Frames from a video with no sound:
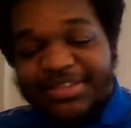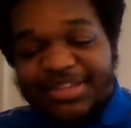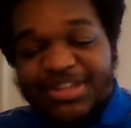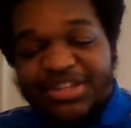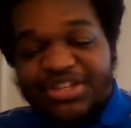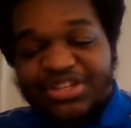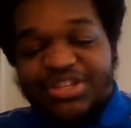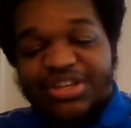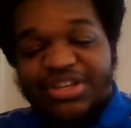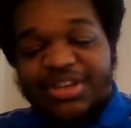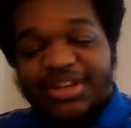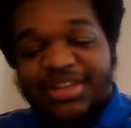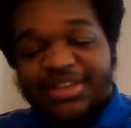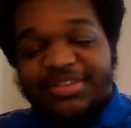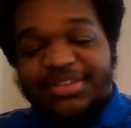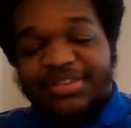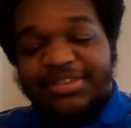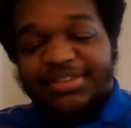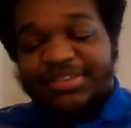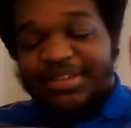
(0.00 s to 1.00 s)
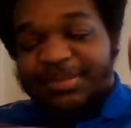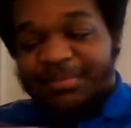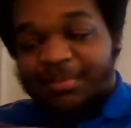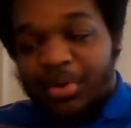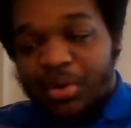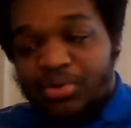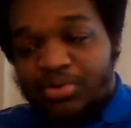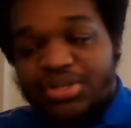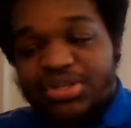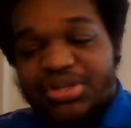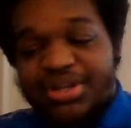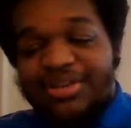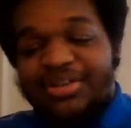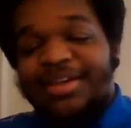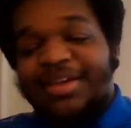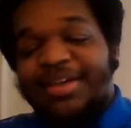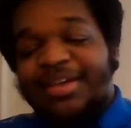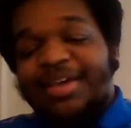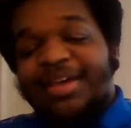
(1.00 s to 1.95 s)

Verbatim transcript: tension, is its emotion.